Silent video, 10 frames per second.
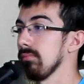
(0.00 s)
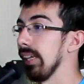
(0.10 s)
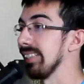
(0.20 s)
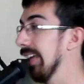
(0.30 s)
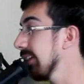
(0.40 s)

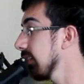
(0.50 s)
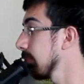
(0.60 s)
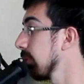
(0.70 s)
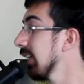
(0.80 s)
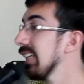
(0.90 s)
It's that
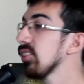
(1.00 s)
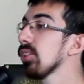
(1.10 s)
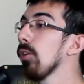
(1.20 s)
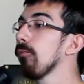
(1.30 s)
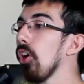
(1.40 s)
simple. He's
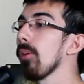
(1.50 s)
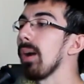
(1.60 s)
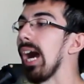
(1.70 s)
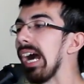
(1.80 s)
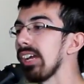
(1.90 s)
so far
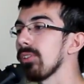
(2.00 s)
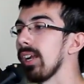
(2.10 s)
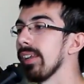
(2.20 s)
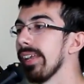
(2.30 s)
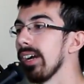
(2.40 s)
behind
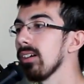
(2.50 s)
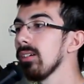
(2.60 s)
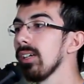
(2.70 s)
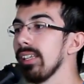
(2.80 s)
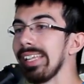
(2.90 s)
right now
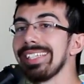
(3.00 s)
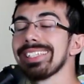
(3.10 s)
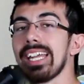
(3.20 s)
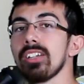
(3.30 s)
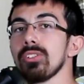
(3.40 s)
that he's
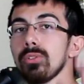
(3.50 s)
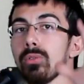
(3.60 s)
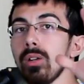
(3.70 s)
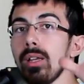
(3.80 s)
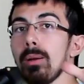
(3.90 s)
got to
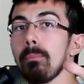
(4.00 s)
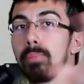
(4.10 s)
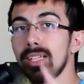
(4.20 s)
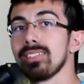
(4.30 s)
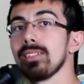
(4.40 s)
do
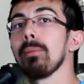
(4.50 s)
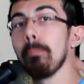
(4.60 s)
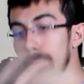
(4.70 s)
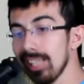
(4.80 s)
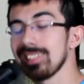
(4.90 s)
plus some